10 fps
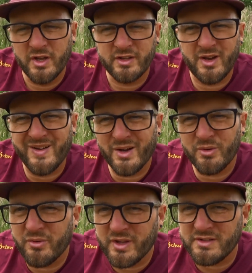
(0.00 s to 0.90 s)
Now, how
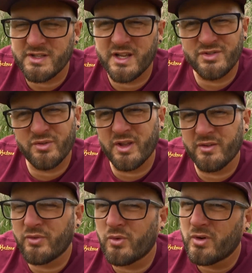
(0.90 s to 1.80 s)
long that stays on there
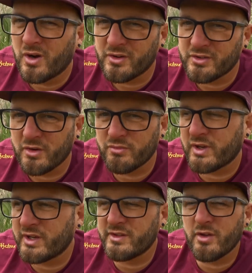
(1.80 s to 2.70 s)
for, I don't
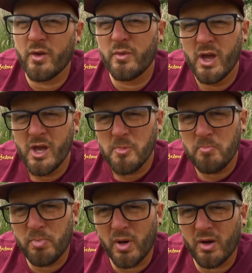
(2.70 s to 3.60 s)
really know,
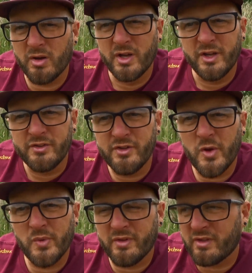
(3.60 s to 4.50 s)
but
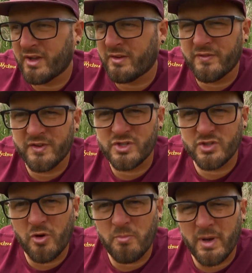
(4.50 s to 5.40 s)
knowing that that fish has
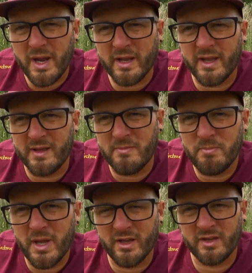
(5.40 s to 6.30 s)
gone back in
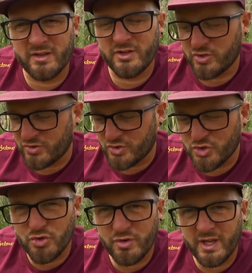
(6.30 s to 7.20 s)
better condition,
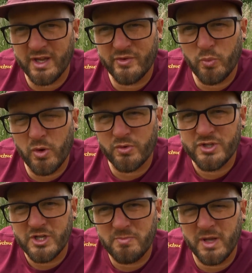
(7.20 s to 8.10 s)
treated
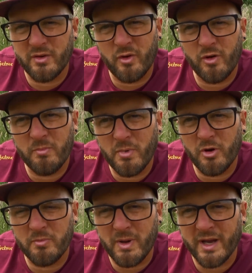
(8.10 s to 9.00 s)
whilst it's been on
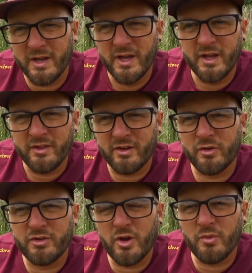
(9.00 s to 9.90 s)
my mat, then
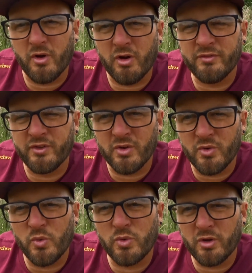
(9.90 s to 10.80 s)
I know that I've done
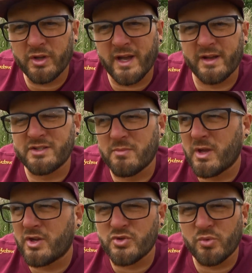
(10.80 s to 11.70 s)
all I can to
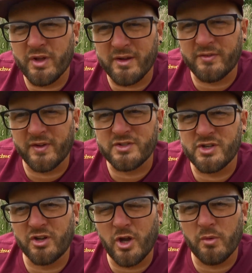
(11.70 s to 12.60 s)
make sure that fish
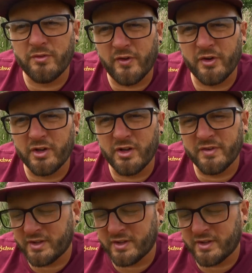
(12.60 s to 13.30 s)
can go and fight another